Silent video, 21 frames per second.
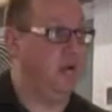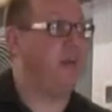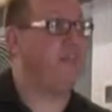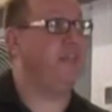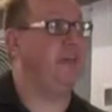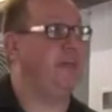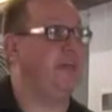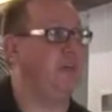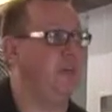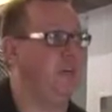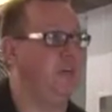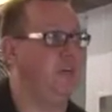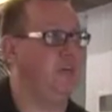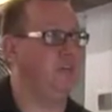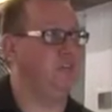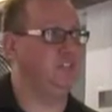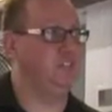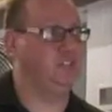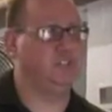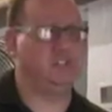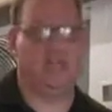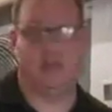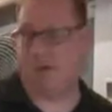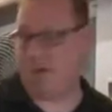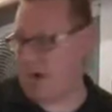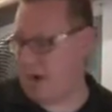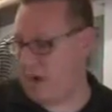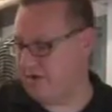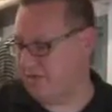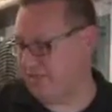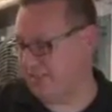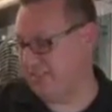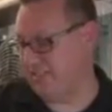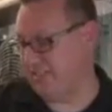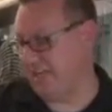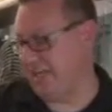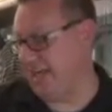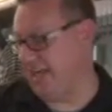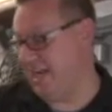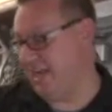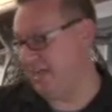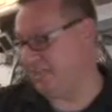nothing, just to
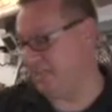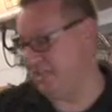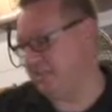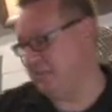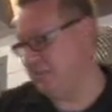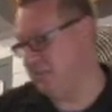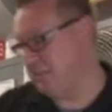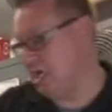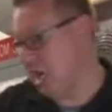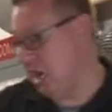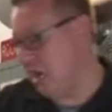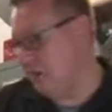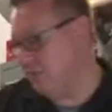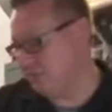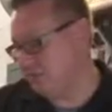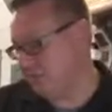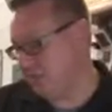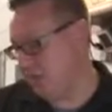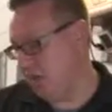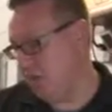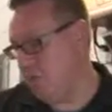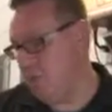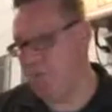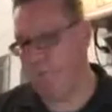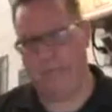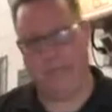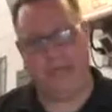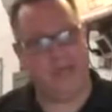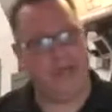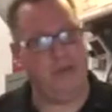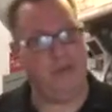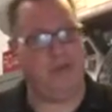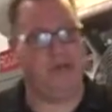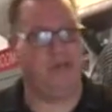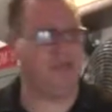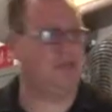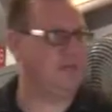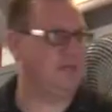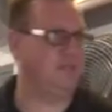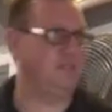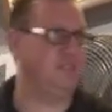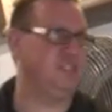get it out there. So, but anyway,
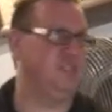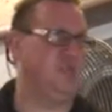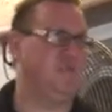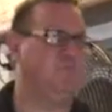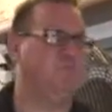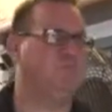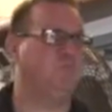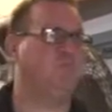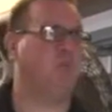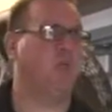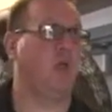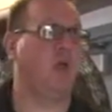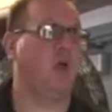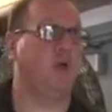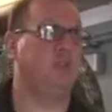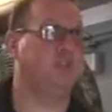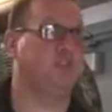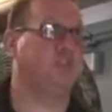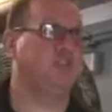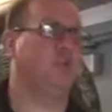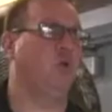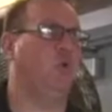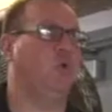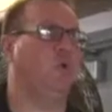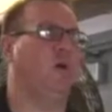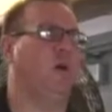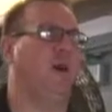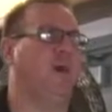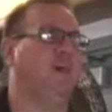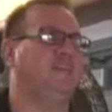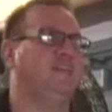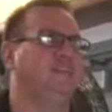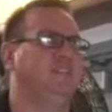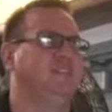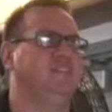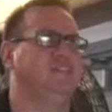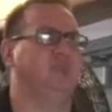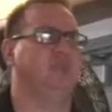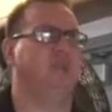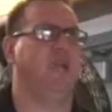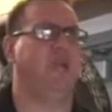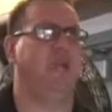it comes in. The total cost of
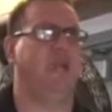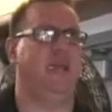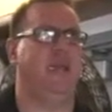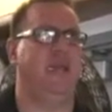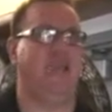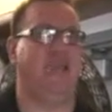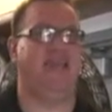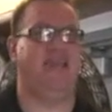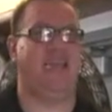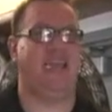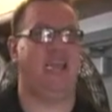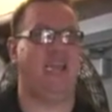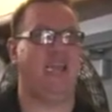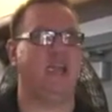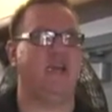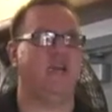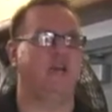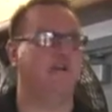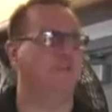these are right at $840